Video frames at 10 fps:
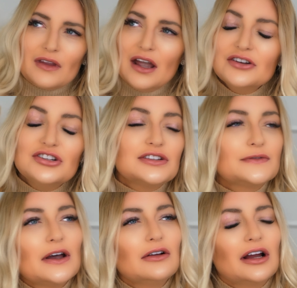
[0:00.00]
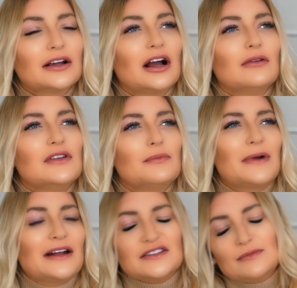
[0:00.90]
I just felt like I was
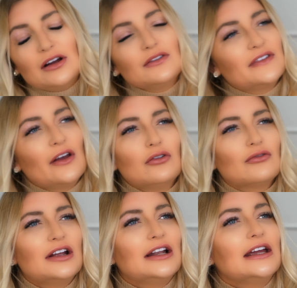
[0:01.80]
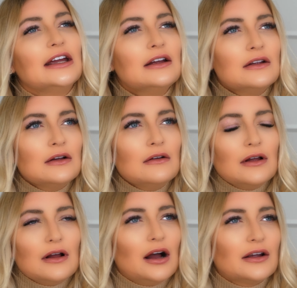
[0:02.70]
back to my old self really.
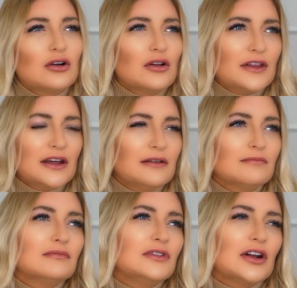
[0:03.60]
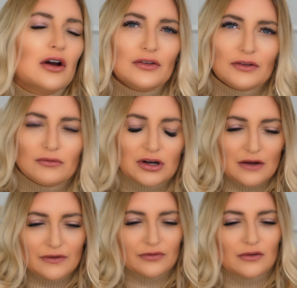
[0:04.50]
I got I was
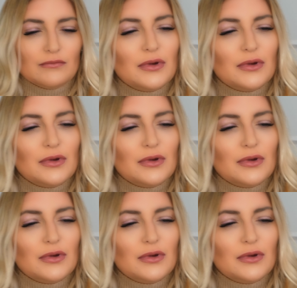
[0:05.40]
recovered from